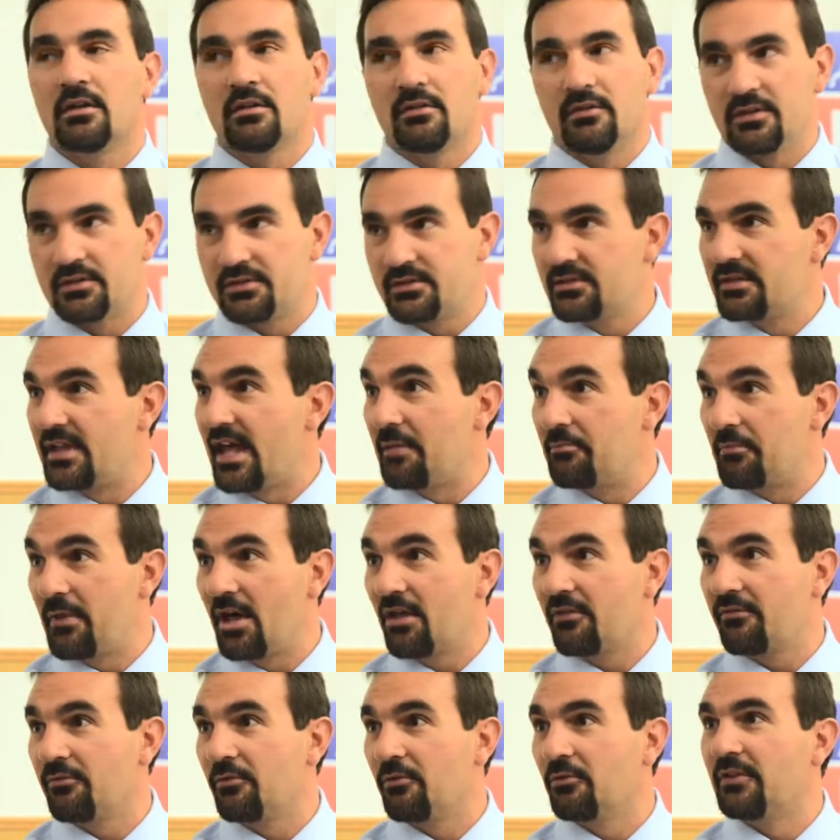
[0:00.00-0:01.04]
this is that
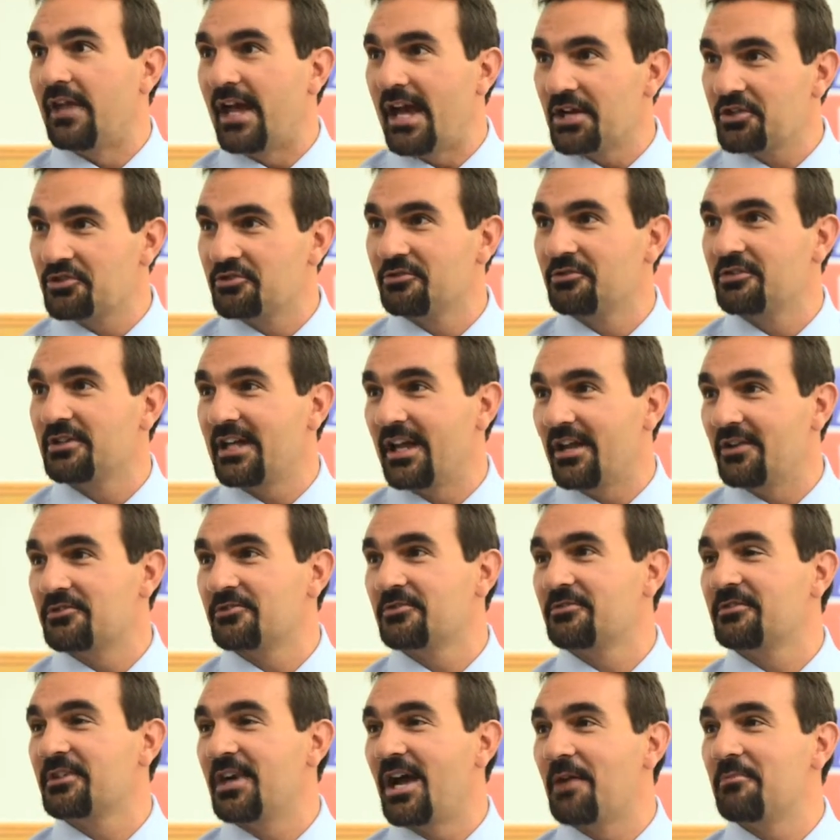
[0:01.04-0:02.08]
mouthful, National
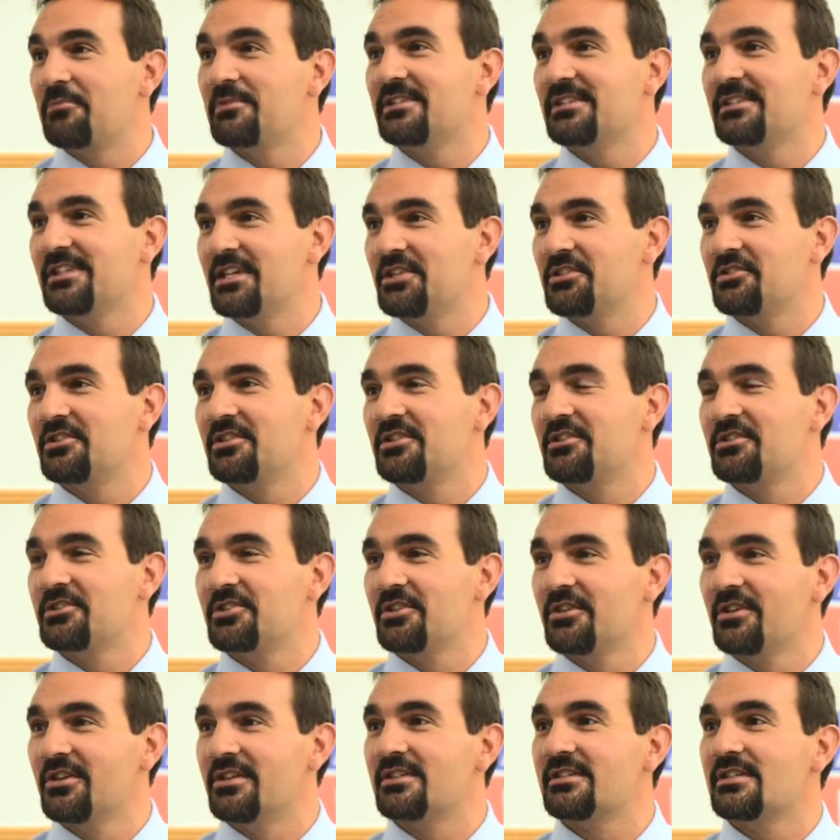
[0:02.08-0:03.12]
Council of Compensation
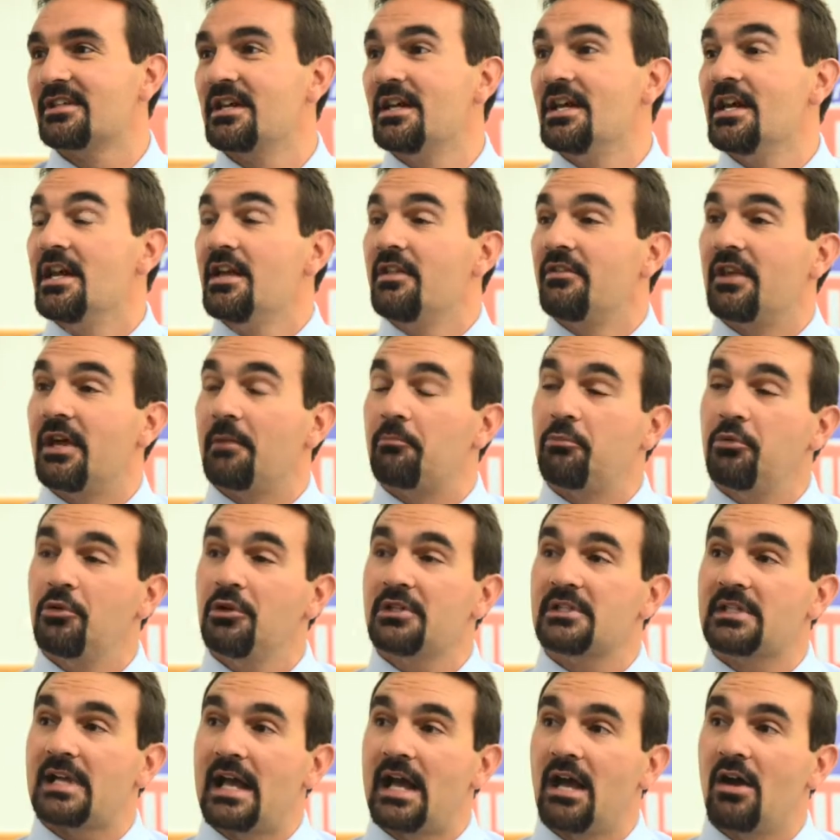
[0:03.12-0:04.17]
Insurance, that
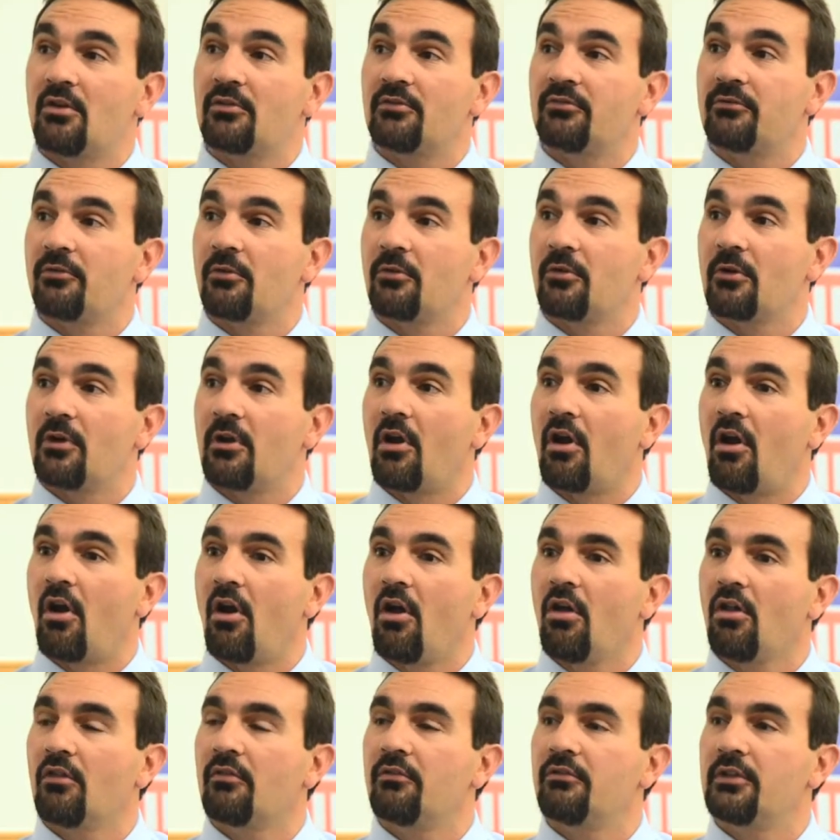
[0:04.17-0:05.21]
puts out for
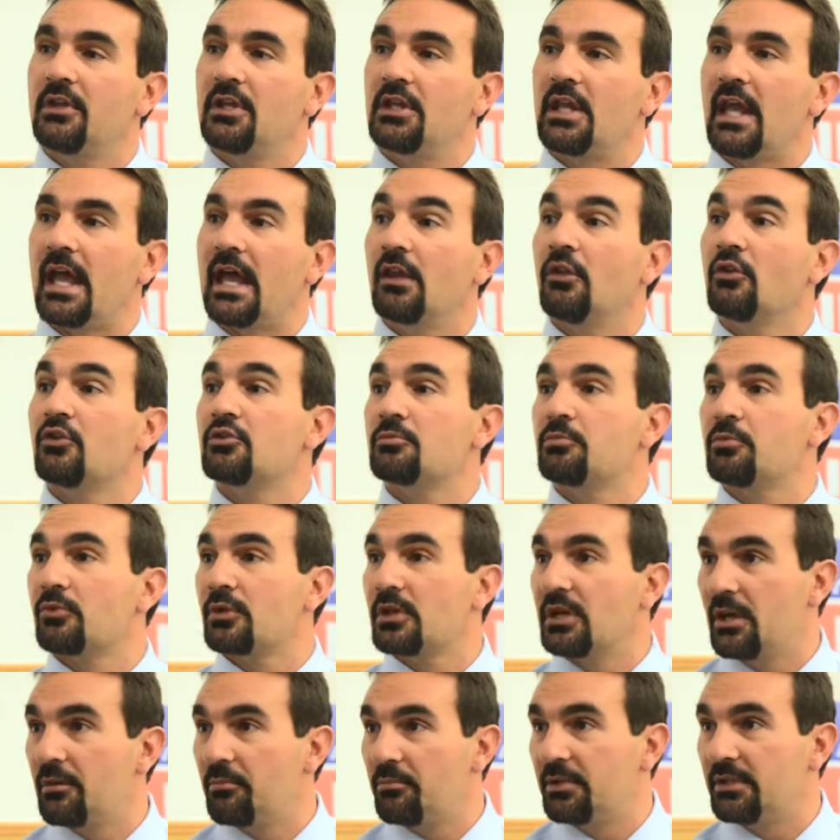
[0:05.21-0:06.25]
all of the eligible
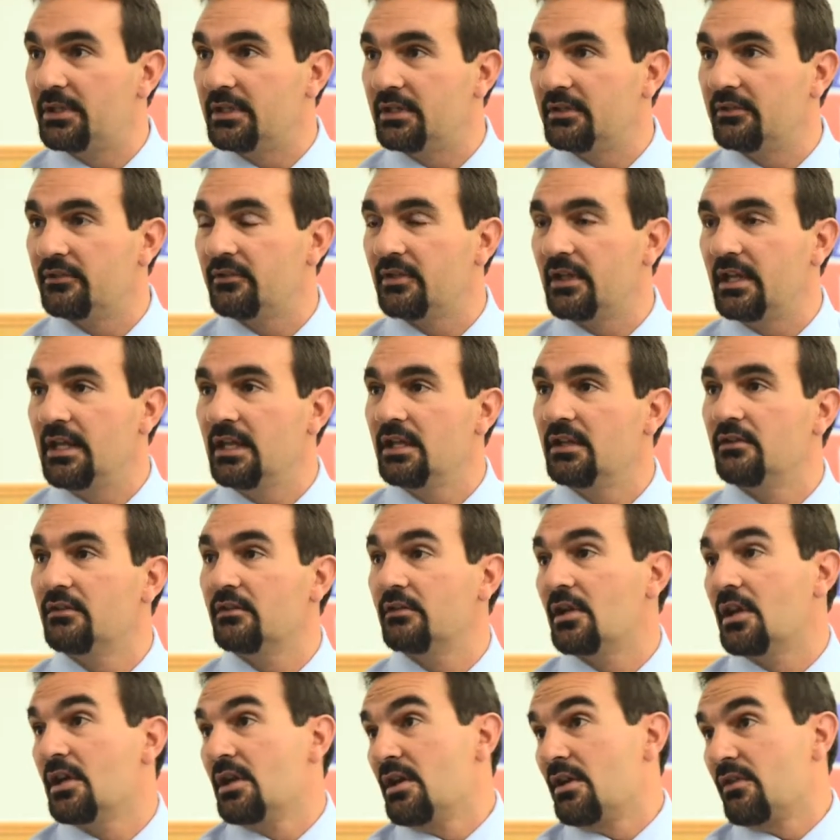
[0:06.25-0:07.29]
companies
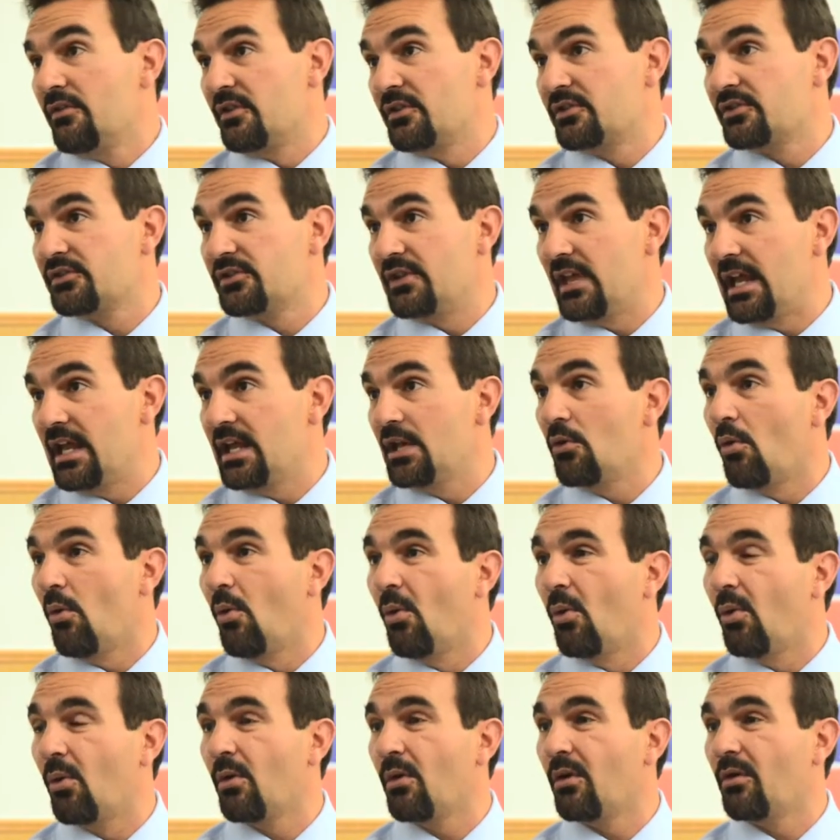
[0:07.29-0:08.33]
in the state
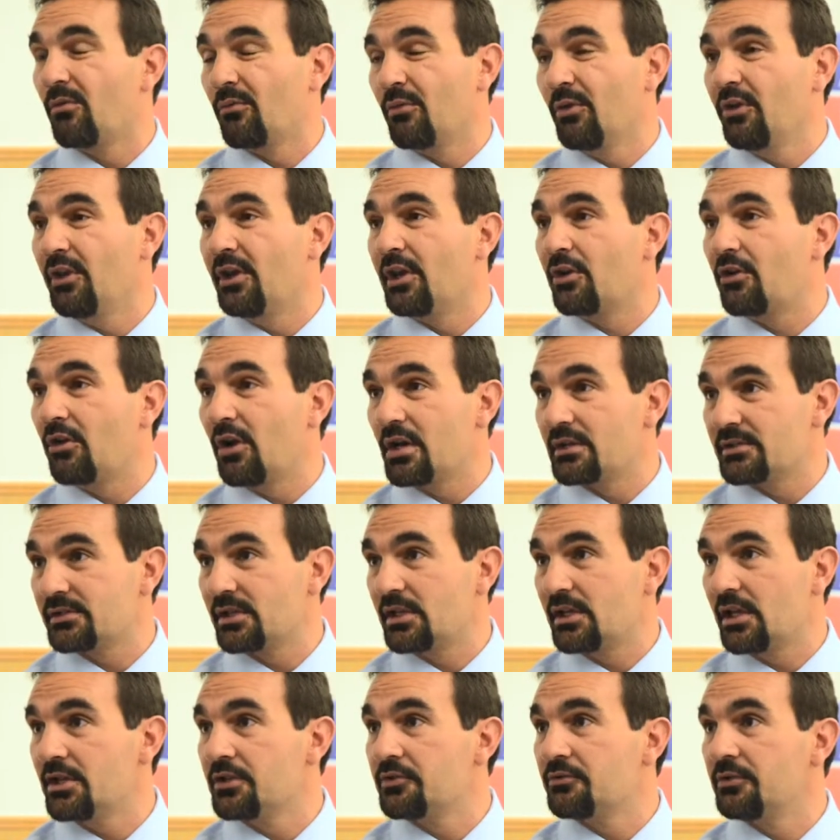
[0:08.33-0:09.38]
or really across the
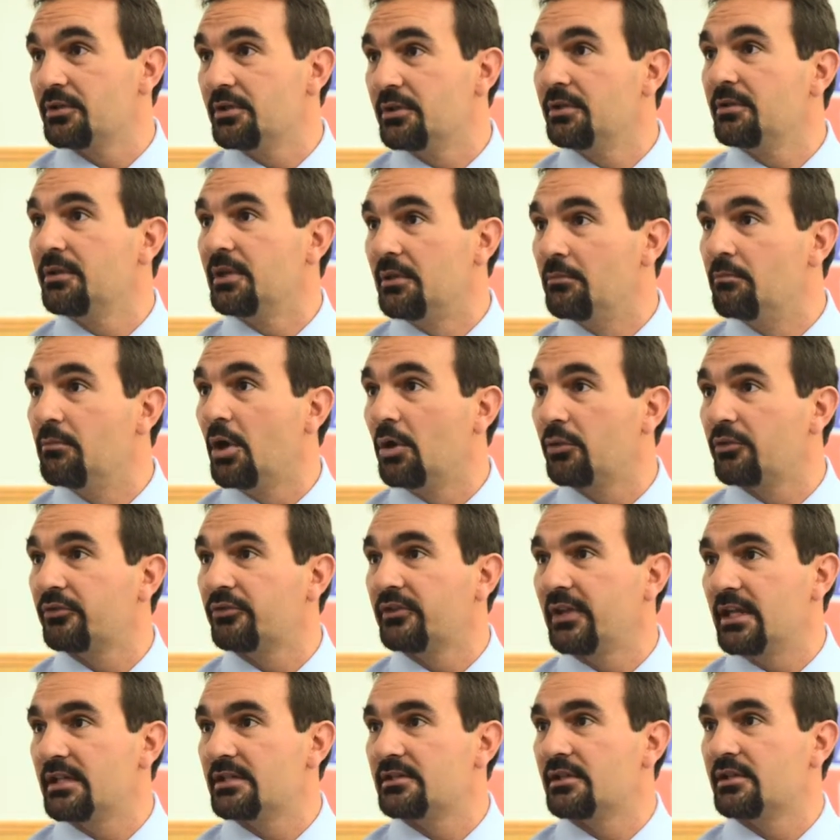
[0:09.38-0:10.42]
country in most
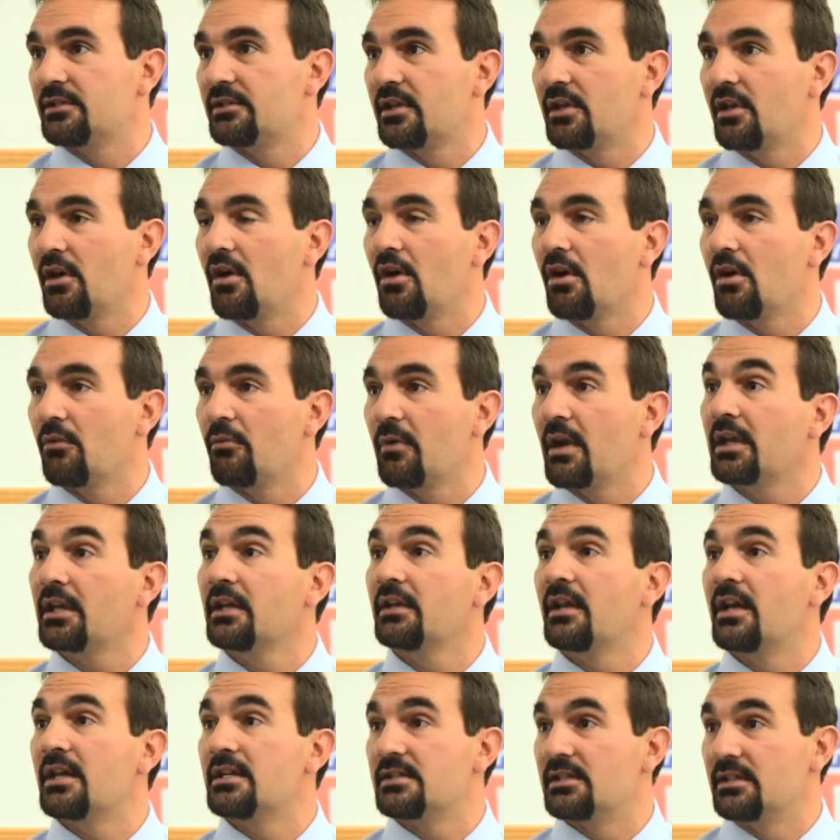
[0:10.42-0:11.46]
states that they are
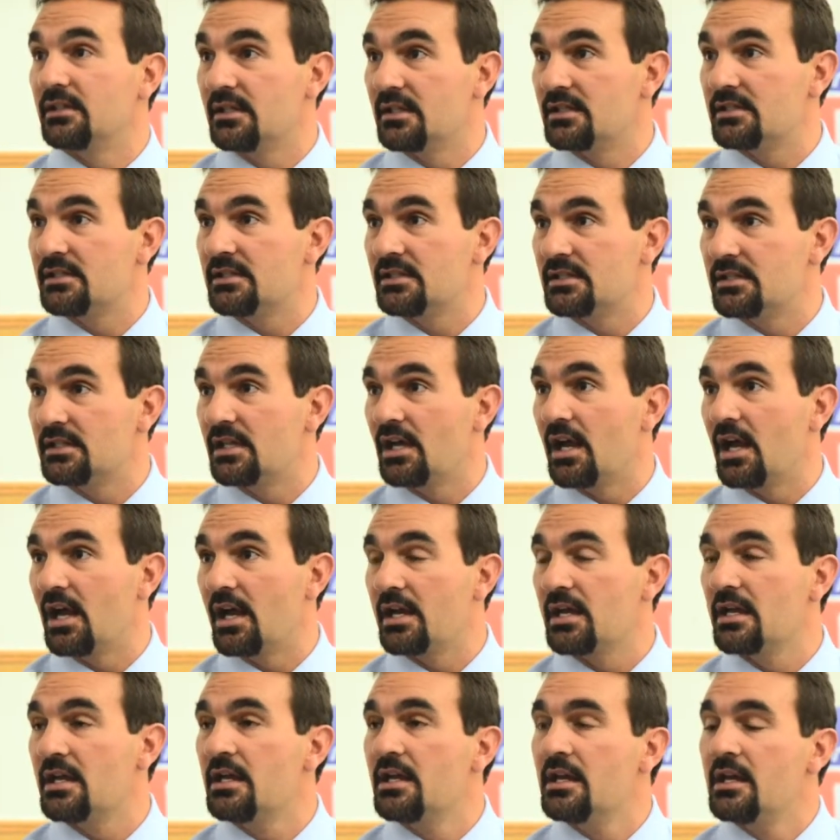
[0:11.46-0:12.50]
recognizing the NCCI.